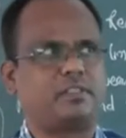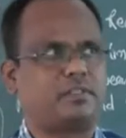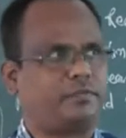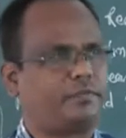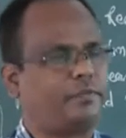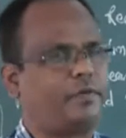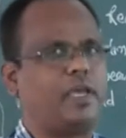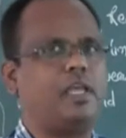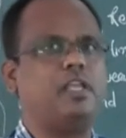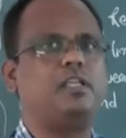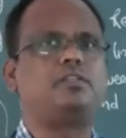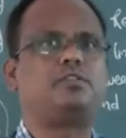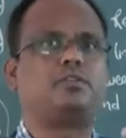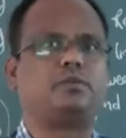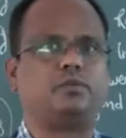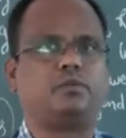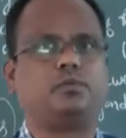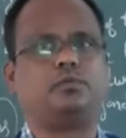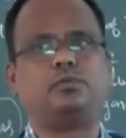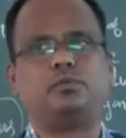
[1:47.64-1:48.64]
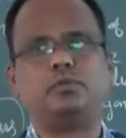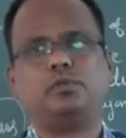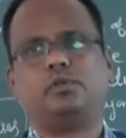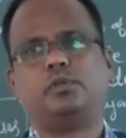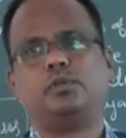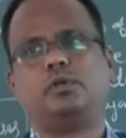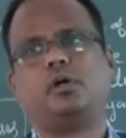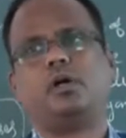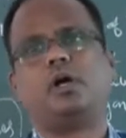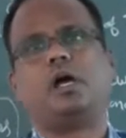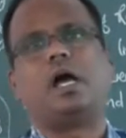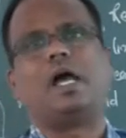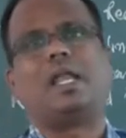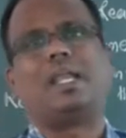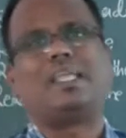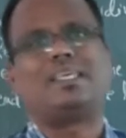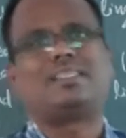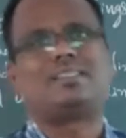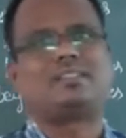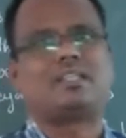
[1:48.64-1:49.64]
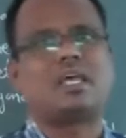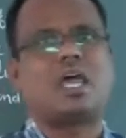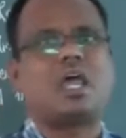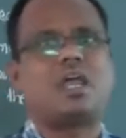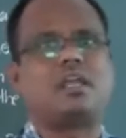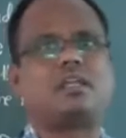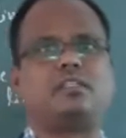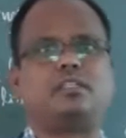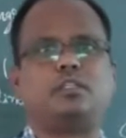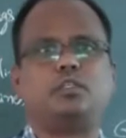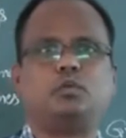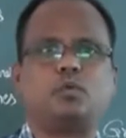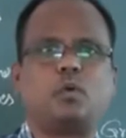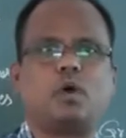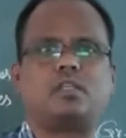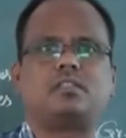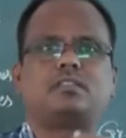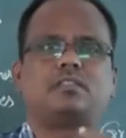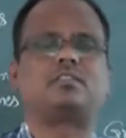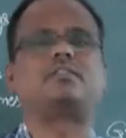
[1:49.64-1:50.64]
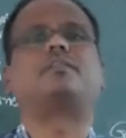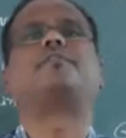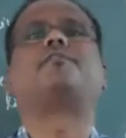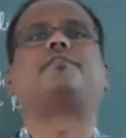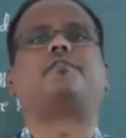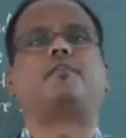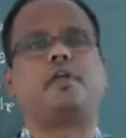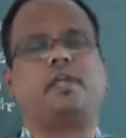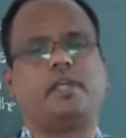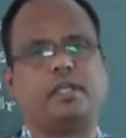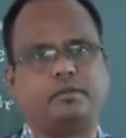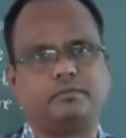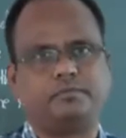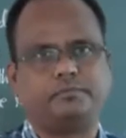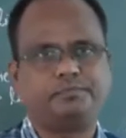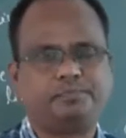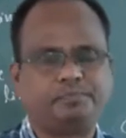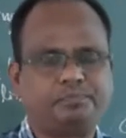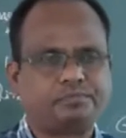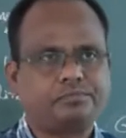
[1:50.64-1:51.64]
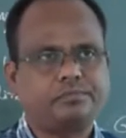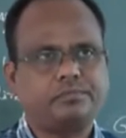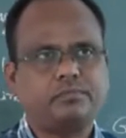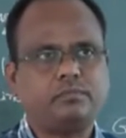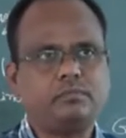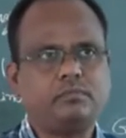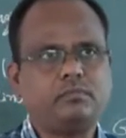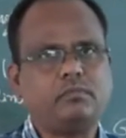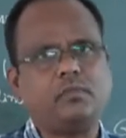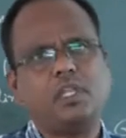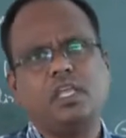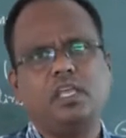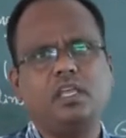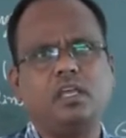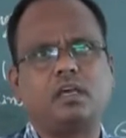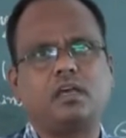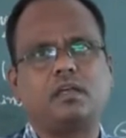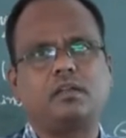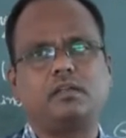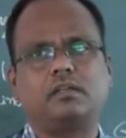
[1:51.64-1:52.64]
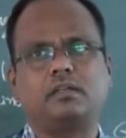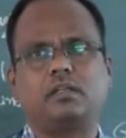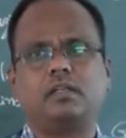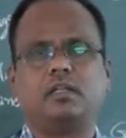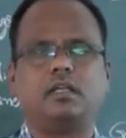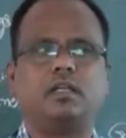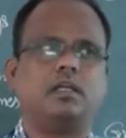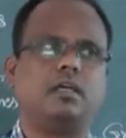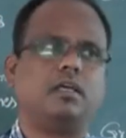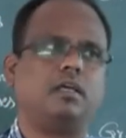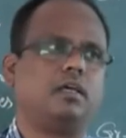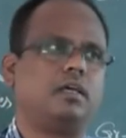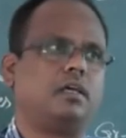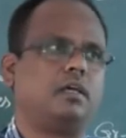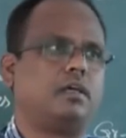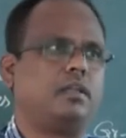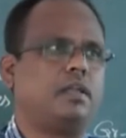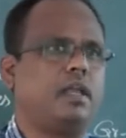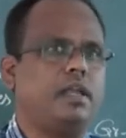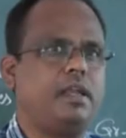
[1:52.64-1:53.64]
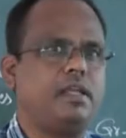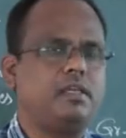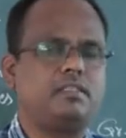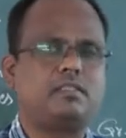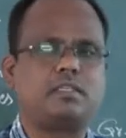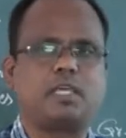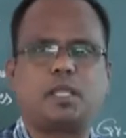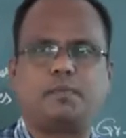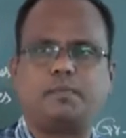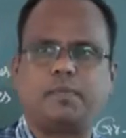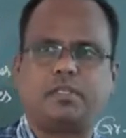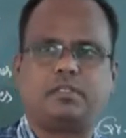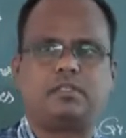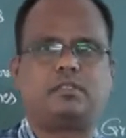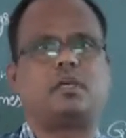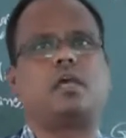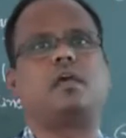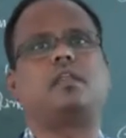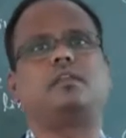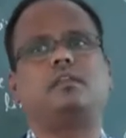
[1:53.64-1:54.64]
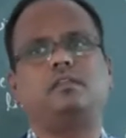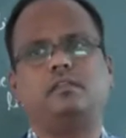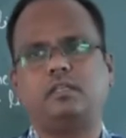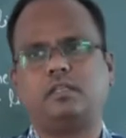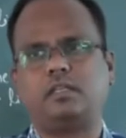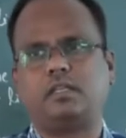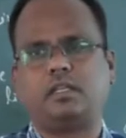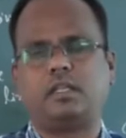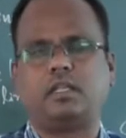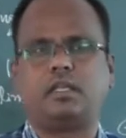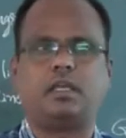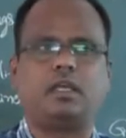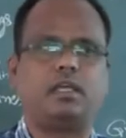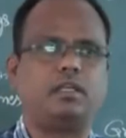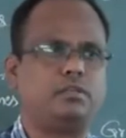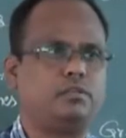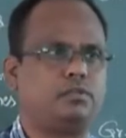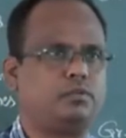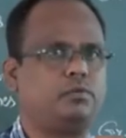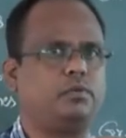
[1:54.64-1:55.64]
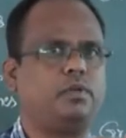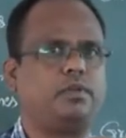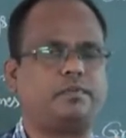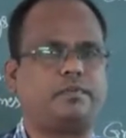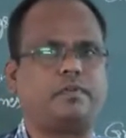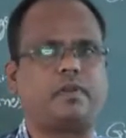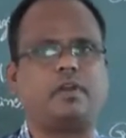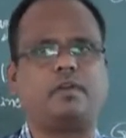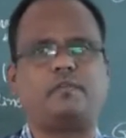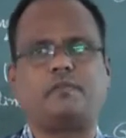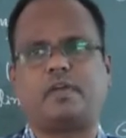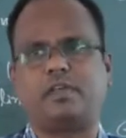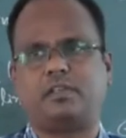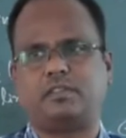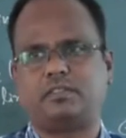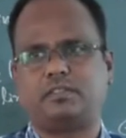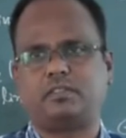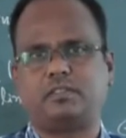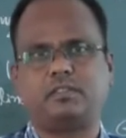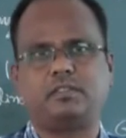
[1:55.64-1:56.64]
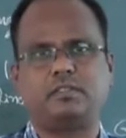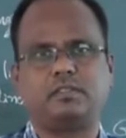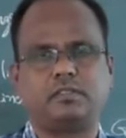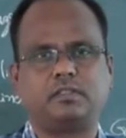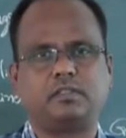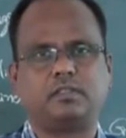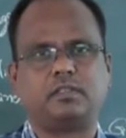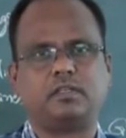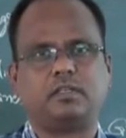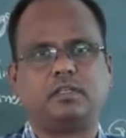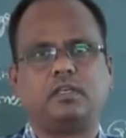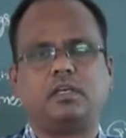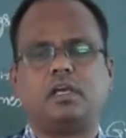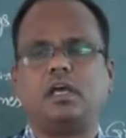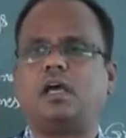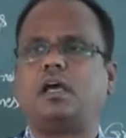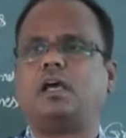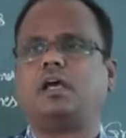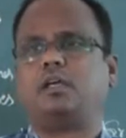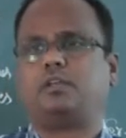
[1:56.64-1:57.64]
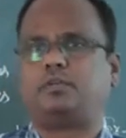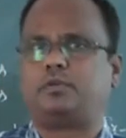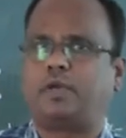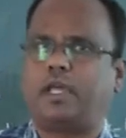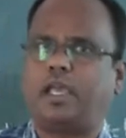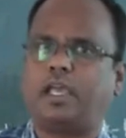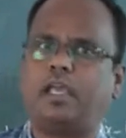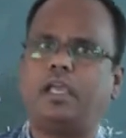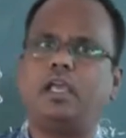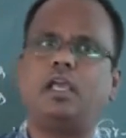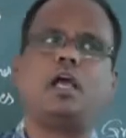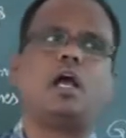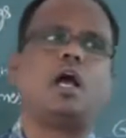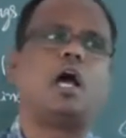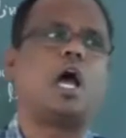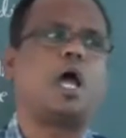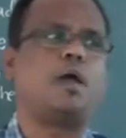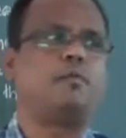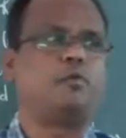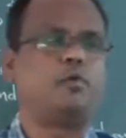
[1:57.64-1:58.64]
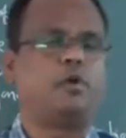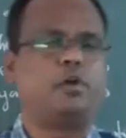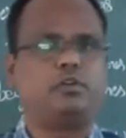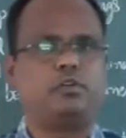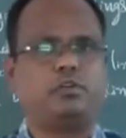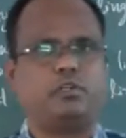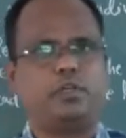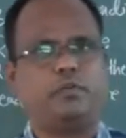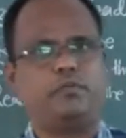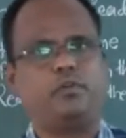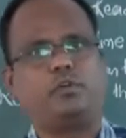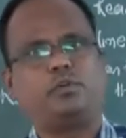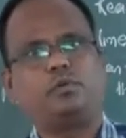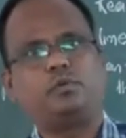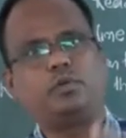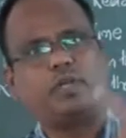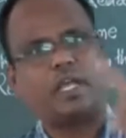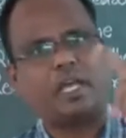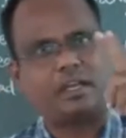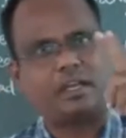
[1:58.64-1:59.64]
us fail to understand the nuances of reading. Here, readings can be done in 2 different ways. Today, I am going to give you 2